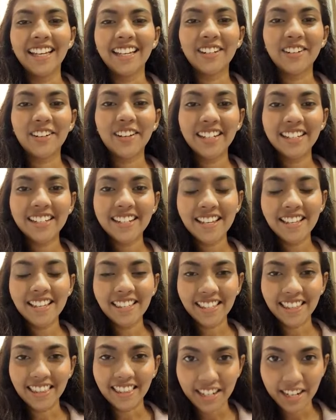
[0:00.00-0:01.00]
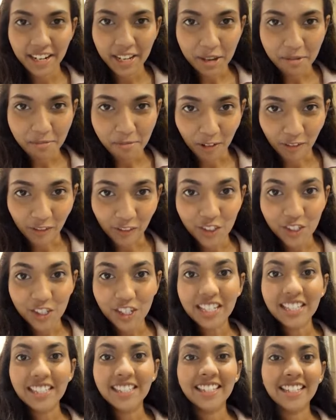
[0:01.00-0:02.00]
Greetings in the name of
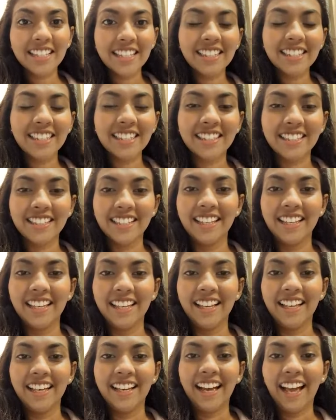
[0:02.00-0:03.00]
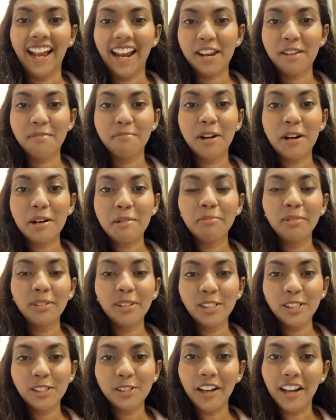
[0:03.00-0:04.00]
Jesus. I am
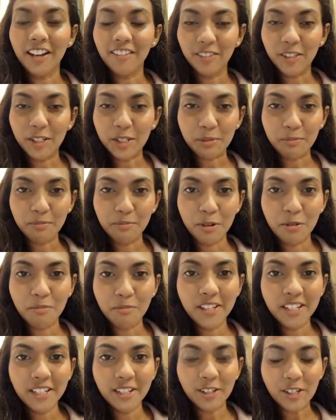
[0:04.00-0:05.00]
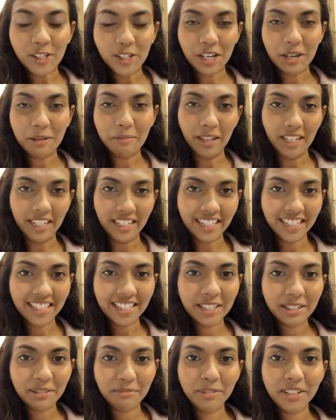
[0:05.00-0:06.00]
humbled to have this moment to share my
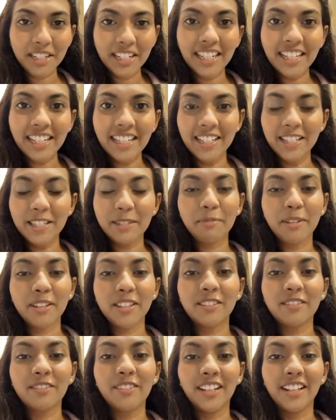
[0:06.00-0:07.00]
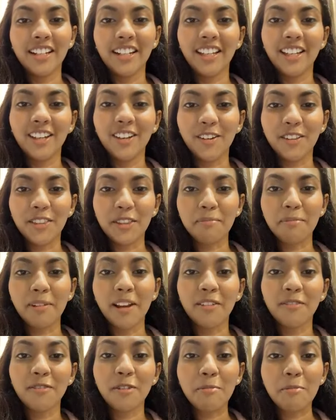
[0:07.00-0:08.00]
testimony, specifically on the
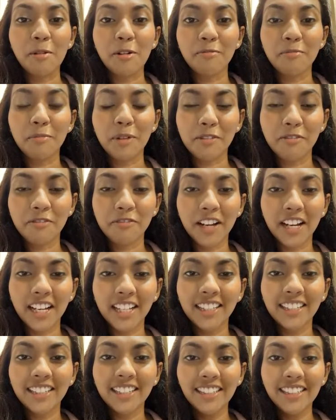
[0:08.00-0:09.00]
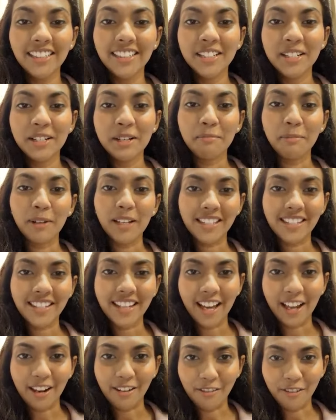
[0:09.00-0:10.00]
platform of my father, Pastor
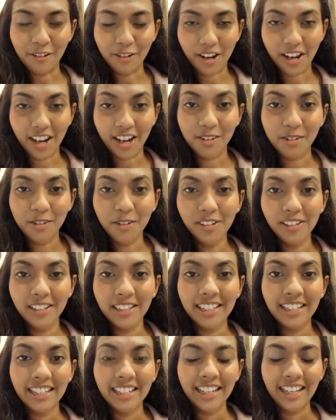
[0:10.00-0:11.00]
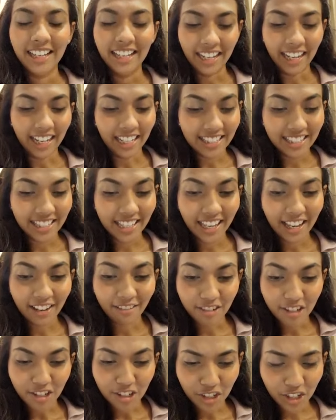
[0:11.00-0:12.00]
Alph Lukau. I say
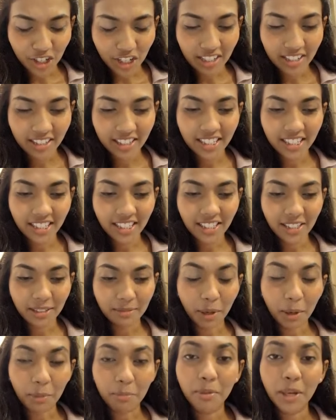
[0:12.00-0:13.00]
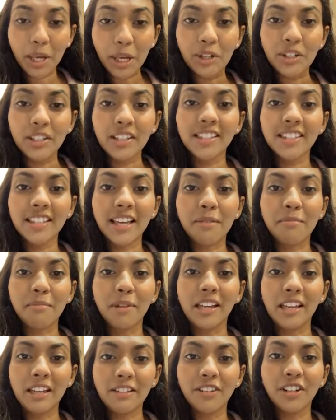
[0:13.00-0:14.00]
after Jesus, my parents are my
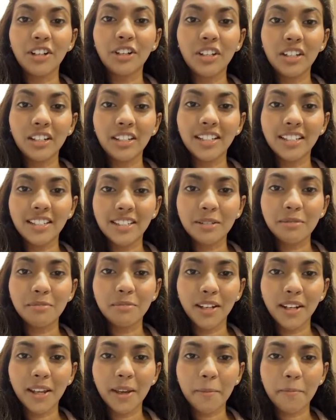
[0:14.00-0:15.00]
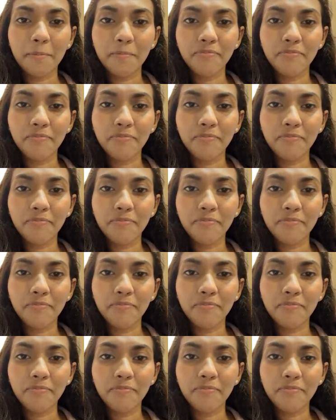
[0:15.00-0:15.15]
evergreen testimony.